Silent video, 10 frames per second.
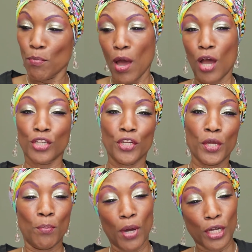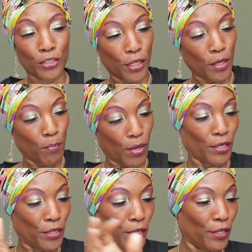party, party,
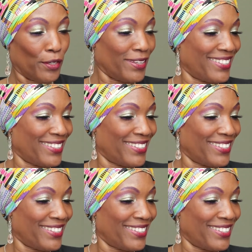party.